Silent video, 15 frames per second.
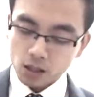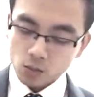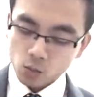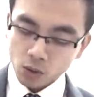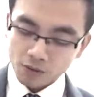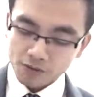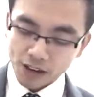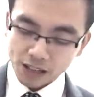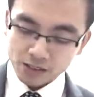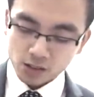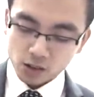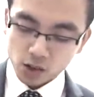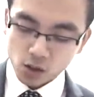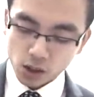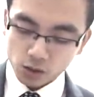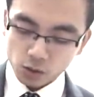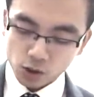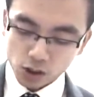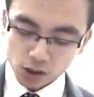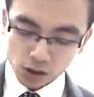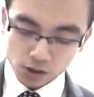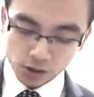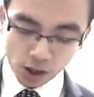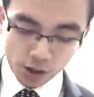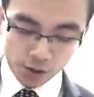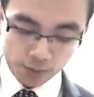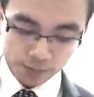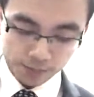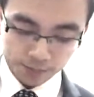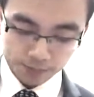1,200, so
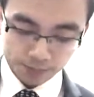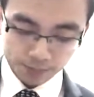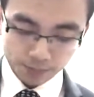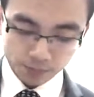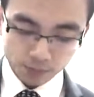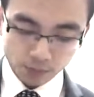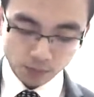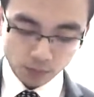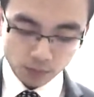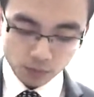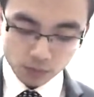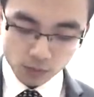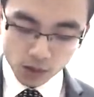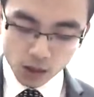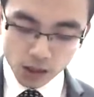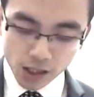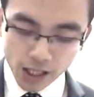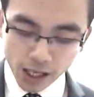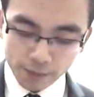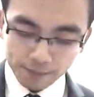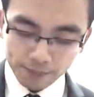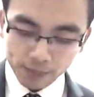here